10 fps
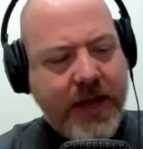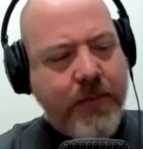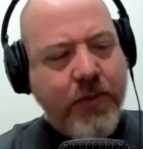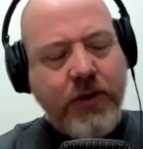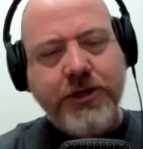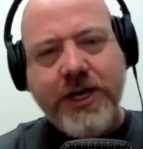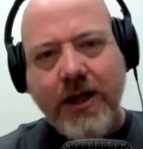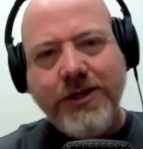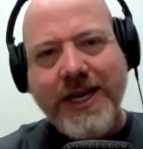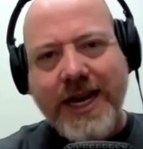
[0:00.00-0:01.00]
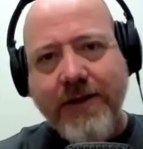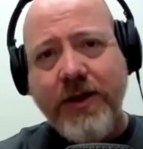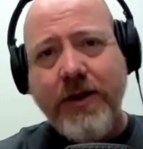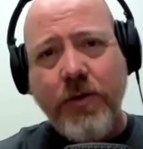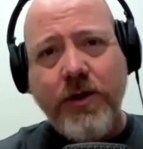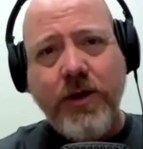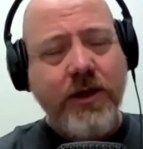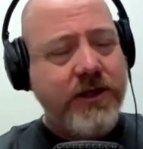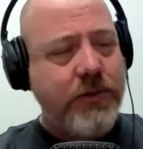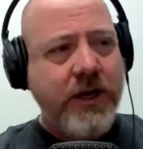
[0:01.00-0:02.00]
people are challenged even with
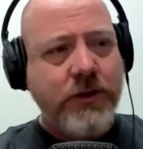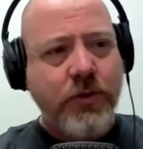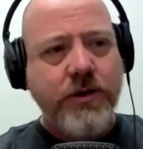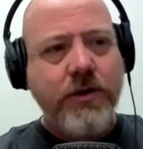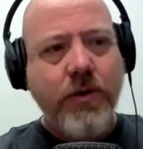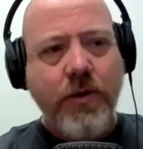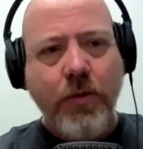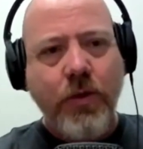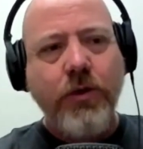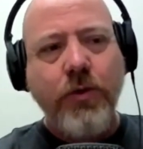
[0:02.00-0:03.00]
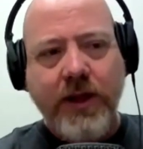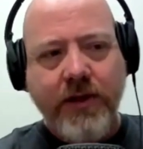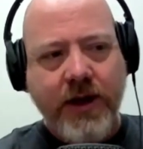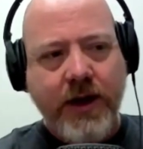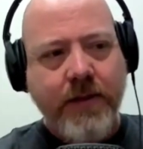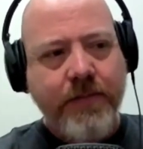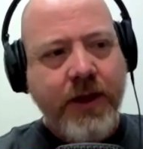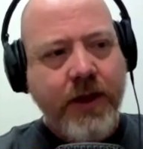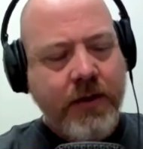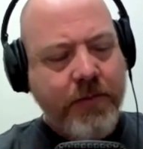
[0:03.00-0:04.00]
this buzzword world we live in
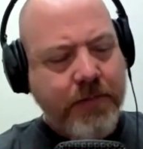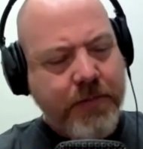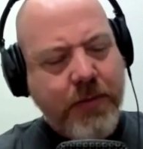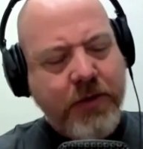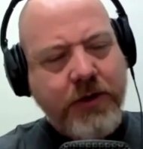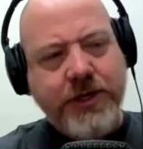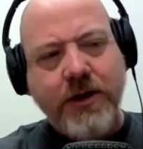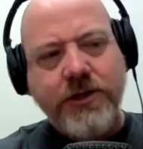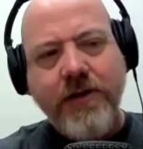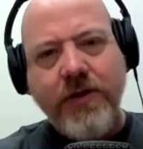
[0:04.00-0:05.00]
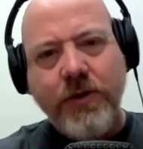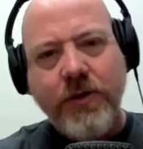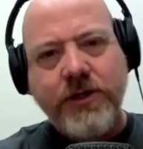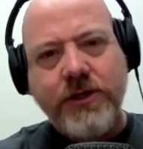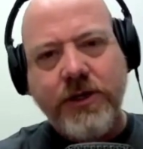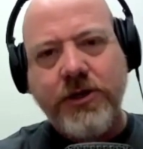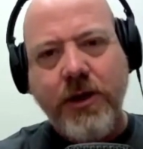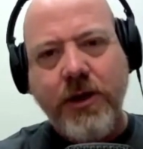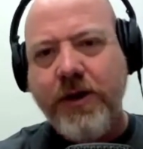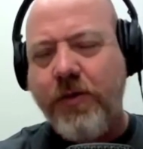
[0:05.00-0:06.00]
people are challenged even with just
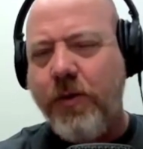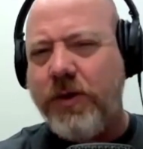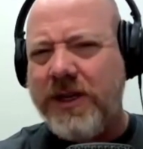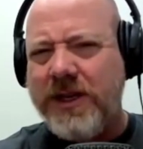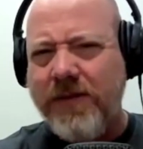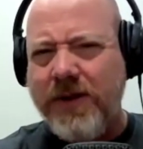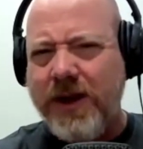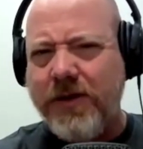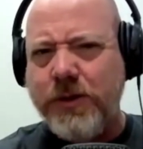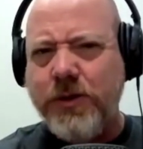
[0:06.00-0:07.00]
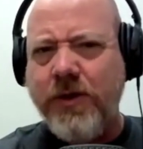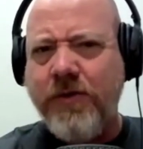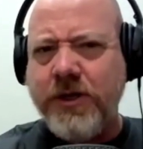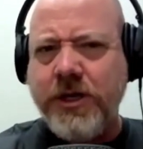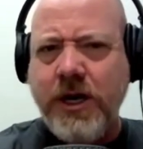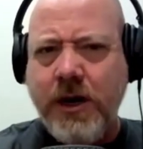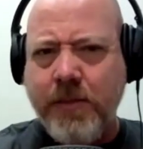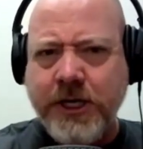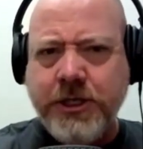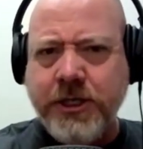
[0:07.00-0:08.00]
discerning between what's the difference between a vision and a
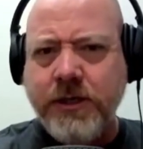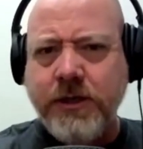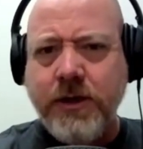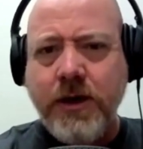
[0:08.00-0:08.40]
mission